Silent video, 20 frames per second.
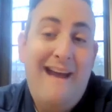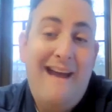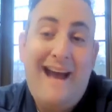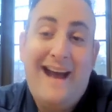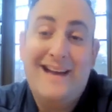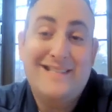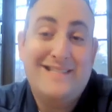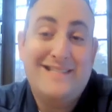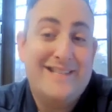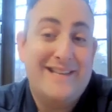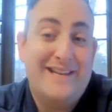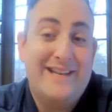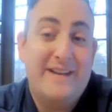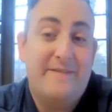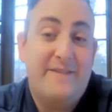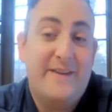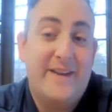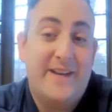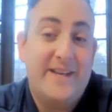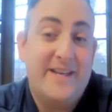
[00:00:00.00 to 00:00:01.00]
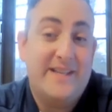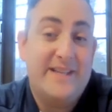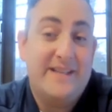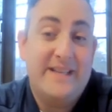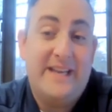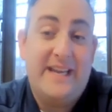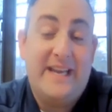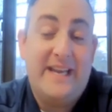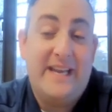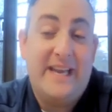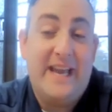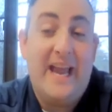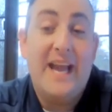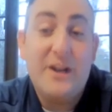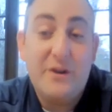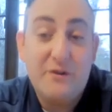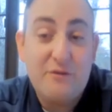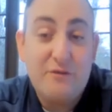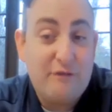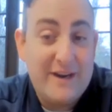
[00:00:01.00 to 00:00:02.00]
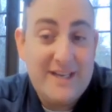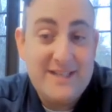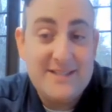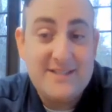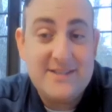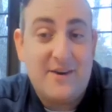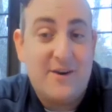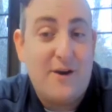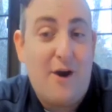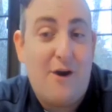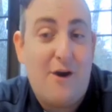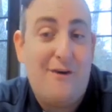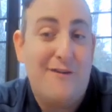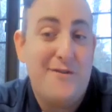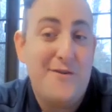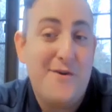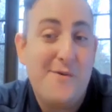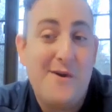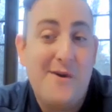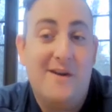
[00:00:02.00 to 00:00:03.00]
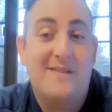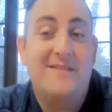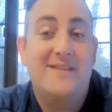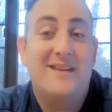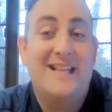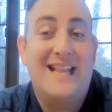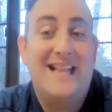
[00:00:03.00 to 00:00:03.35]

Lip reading: has significantly increased, or although our